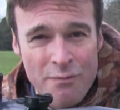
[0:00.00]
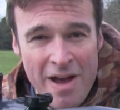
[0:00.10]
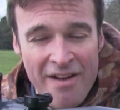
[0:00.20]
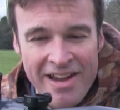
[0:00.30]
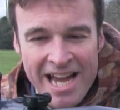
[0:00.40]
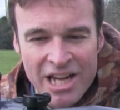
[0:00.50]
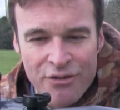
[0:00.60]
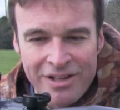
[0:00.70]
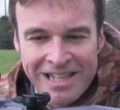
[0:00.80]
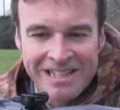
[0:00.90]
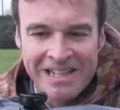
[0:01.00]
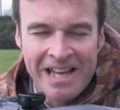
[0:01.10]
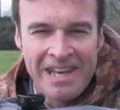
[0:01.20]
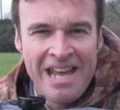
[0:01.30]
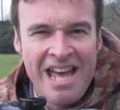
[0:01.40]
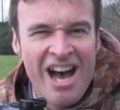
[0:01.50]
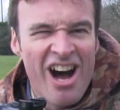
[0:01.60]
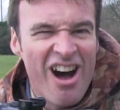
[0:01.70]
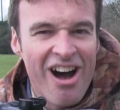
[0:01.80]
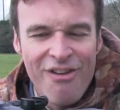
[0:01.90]
very accurate little gun.
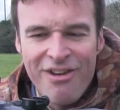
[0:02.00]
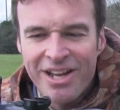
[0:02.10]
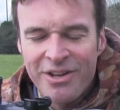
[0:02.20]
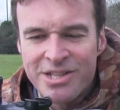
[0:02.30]
I reckon